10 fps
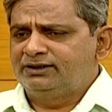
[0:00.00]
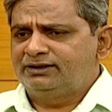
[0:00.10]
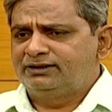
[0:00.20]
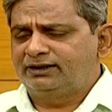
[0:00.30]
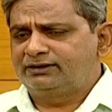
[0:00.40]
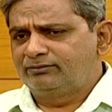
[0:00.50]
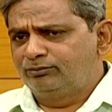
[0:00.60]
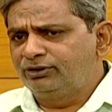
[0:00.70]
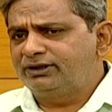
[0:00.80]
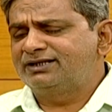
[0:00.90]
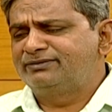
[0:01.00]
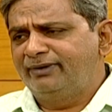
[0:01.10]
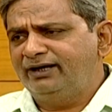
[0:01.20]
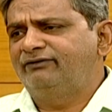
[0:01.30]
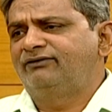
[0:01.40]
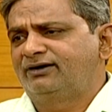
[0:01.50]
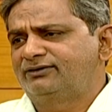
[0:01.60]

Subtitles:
That book is meant for